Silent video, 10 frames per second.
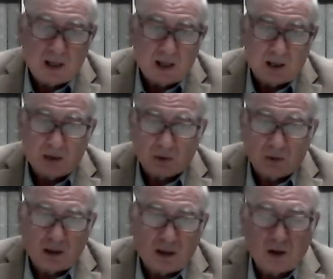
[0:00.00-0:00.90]
and the
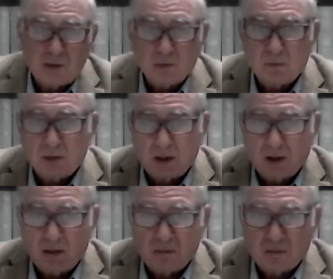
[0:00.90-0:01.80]
great hunter
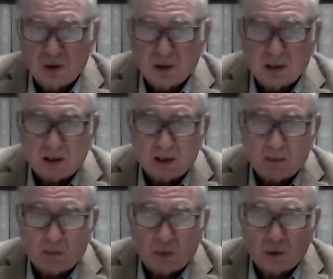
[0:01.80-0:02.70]
becomes
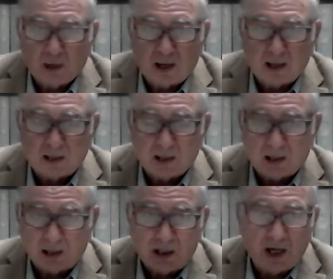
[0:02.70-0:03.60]
more like
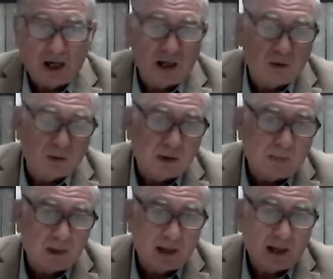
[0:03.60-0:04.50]
a king or
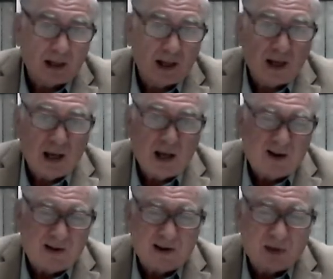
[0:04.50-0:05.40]
something like that.
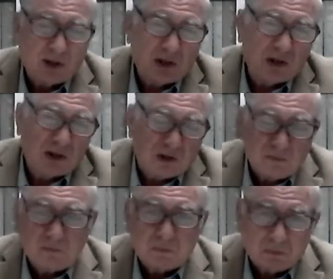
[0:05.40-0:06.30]
And this is
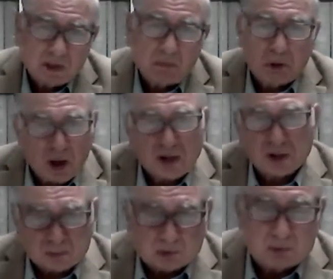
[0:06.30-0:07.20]

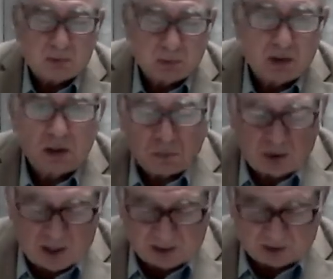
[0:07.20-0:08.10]
plausible. It's
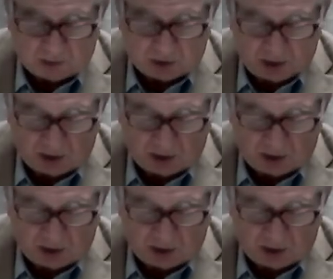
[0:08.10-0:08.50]
plausible.